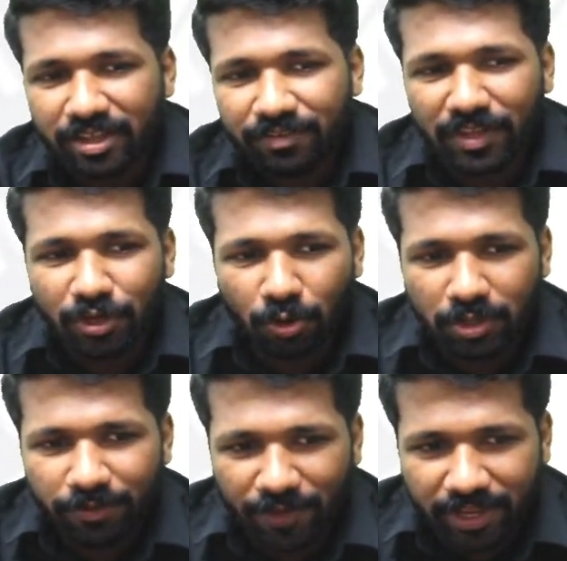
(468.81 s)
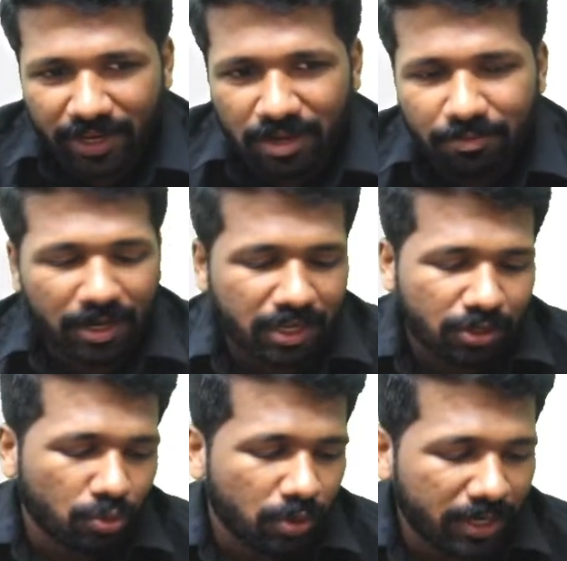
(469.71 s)
We know the final money
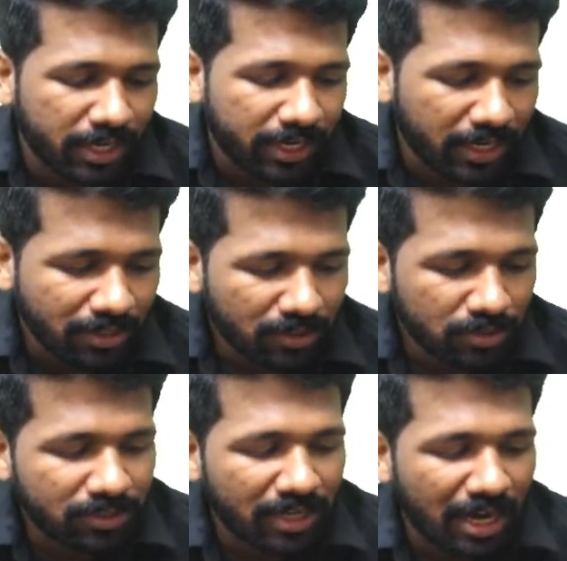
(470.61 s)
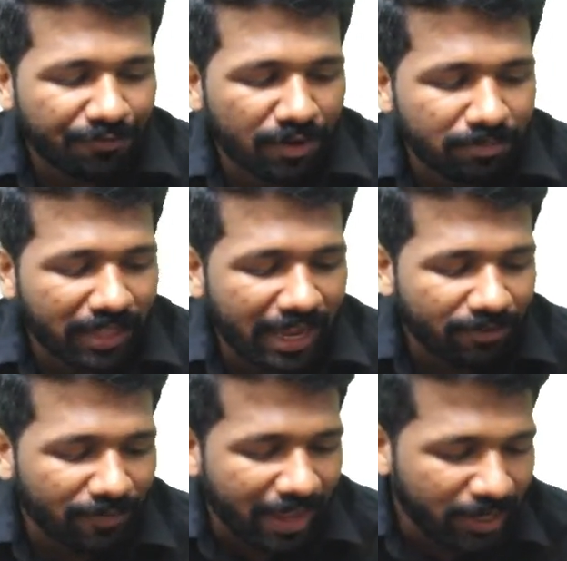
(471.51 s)
200, na? So start from
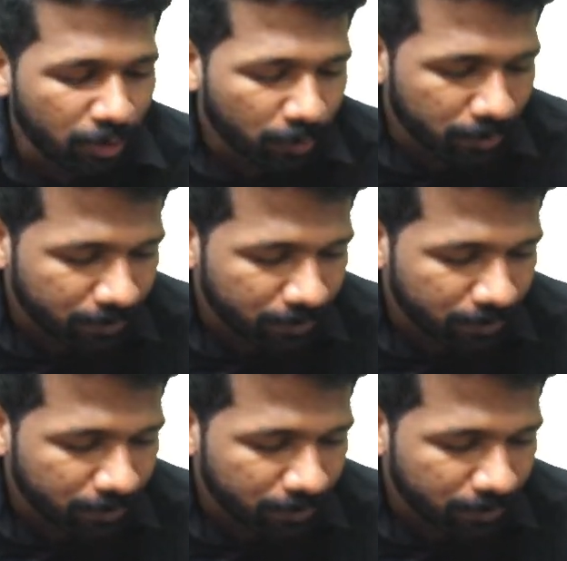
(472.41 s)
that value.